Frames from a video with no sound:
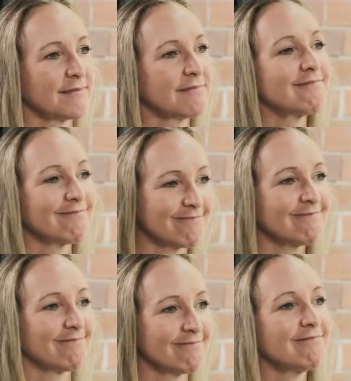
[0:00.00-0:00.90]
I would say
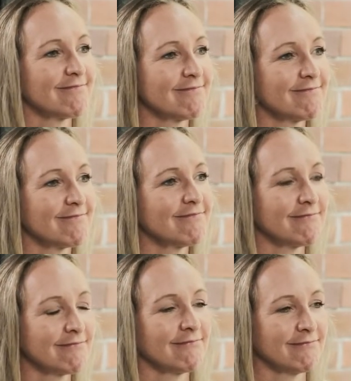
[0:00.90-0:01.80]
you hire an expert.
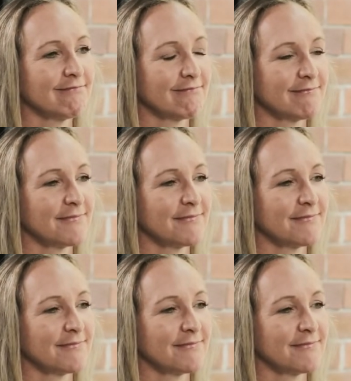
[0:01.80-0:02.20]
Mm-hmm. So there's a